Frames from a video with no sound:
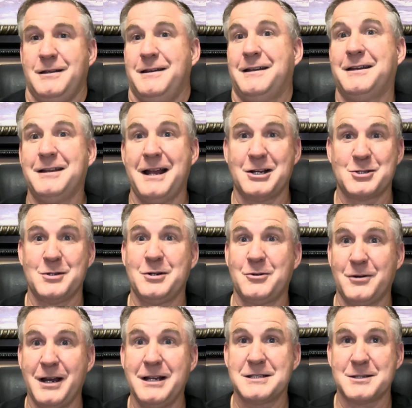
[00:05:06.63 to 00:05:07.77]
it can actually
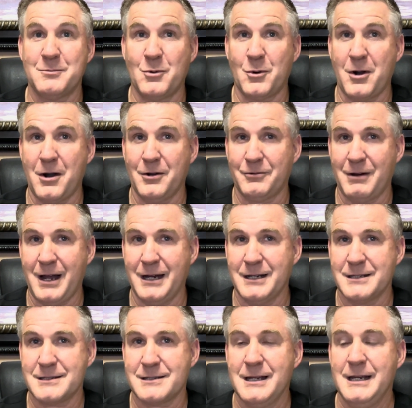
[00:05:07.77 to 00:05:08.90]
create some more
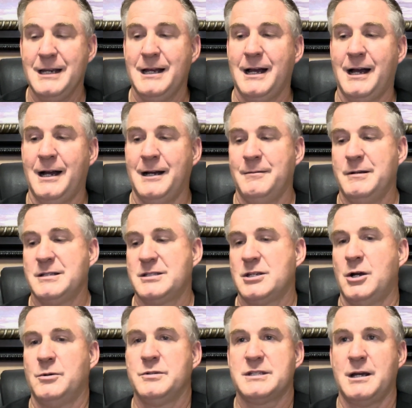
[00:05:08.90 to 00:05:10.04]
arthritis. Um, and
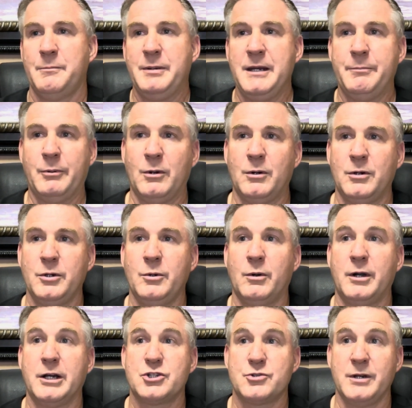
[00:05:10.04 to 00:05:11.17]
so, some people who
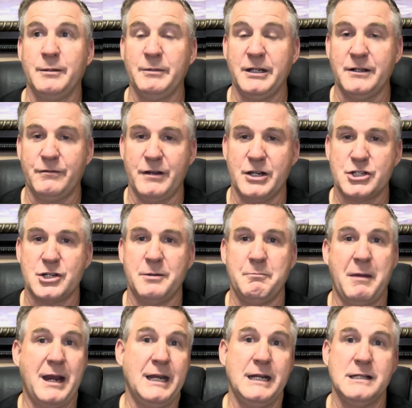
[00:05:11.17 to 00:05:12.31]
are extremely deficient
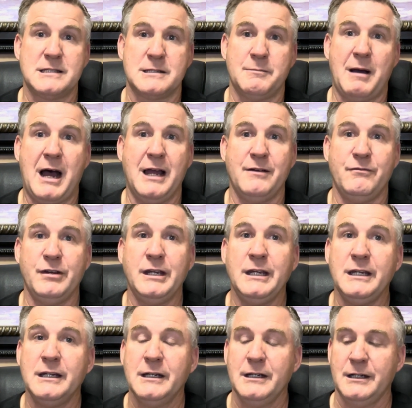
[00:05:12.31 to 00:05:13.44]
may need some
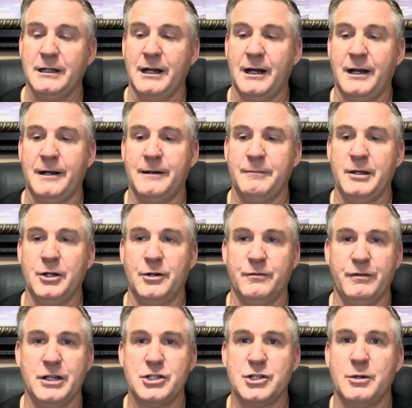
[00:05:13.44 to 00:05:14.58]
IV uh, um,
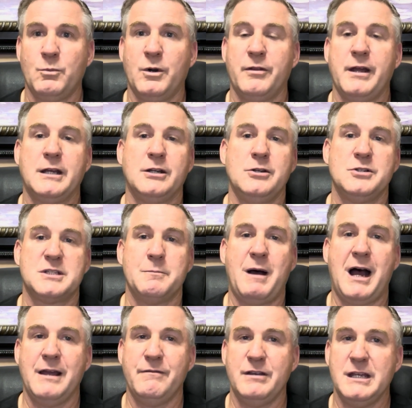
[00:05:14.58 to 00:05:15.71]
intervention where they can do some
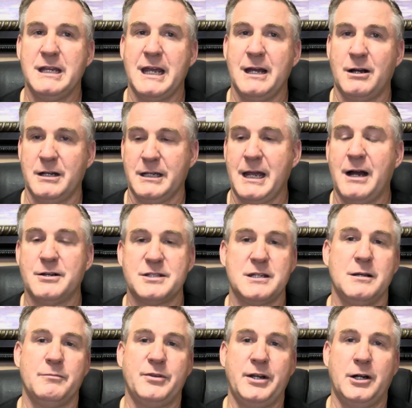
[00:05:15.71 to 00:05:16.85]
IV cal
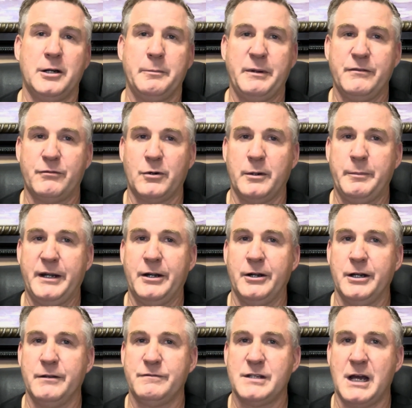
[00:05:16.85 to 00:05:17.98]
calcium therapy for a period
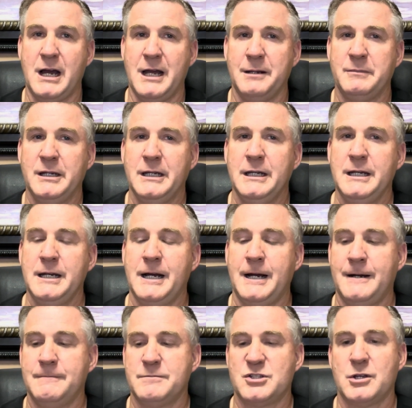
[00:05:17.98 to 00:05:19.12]
of time.
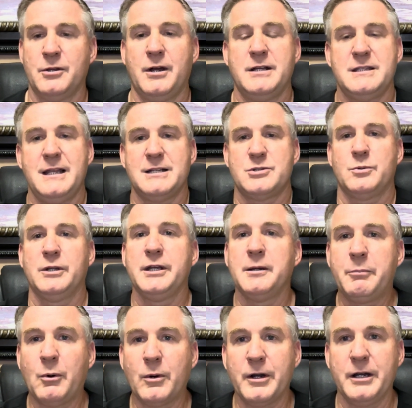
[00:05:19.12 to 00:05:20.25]
Um, so, that's, that's really
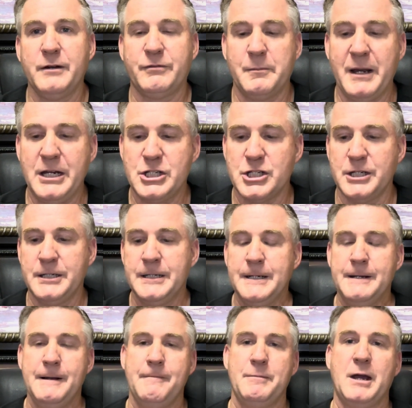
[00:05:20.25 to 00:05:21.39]
important information.
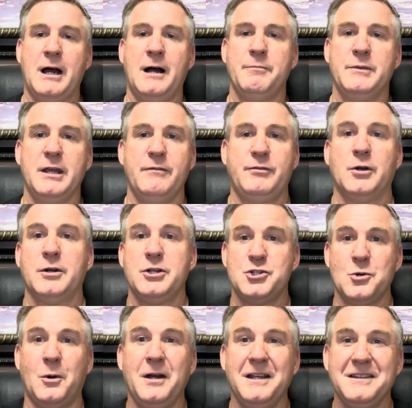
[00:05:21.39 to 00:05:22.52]
Um, if you're
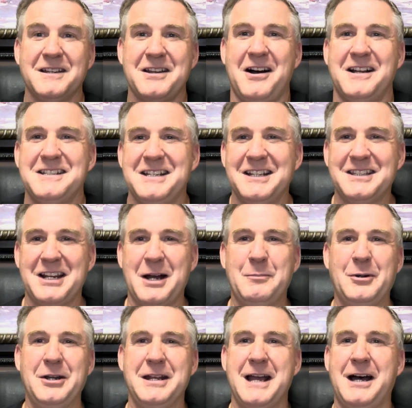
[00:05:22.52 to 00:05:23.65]
enjoying the content that I'm
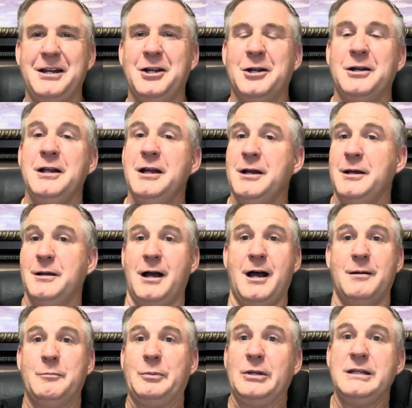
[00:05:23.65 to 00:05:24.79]
putting out here,
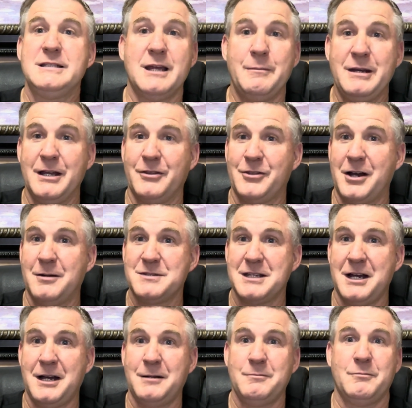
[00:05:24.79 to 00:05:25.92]
uh, please give me a thumbs
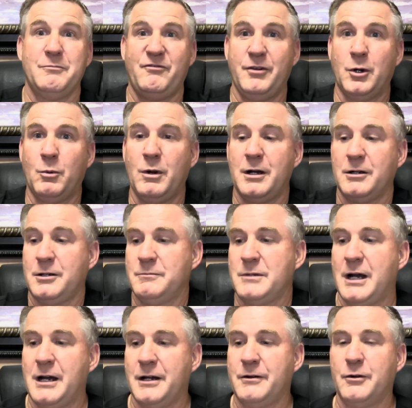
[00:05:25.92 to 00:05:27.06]
up. Feel welcome
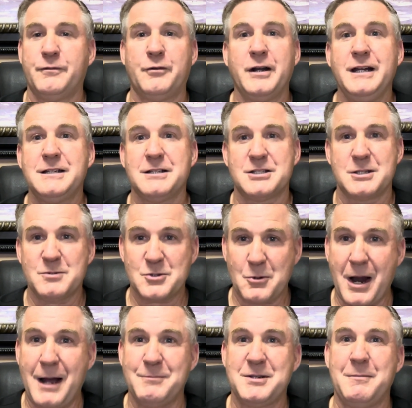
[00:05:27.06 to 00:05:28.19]
uh, or free to
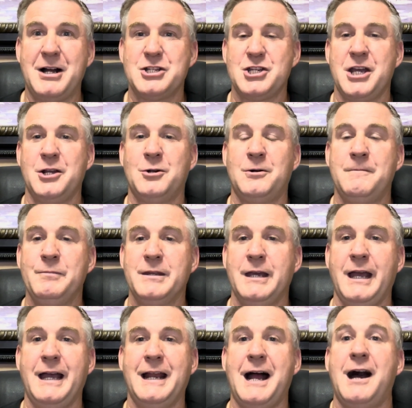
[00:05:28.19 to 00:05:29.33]
subscribe to my channel.
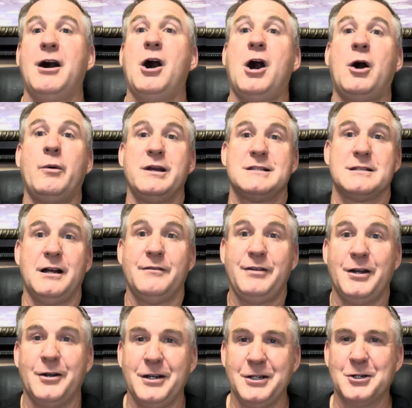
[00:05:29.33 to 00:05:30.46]
And I always love
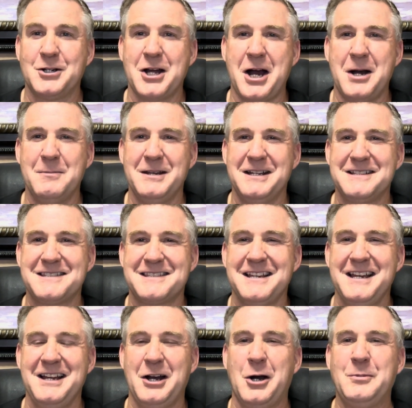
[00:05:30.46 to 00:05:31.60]
hearing your comments.
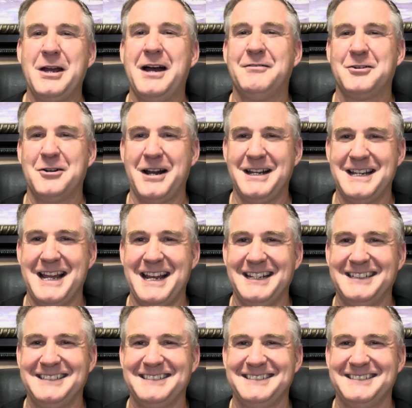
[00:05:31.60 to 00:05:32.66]
Hope you have a great day.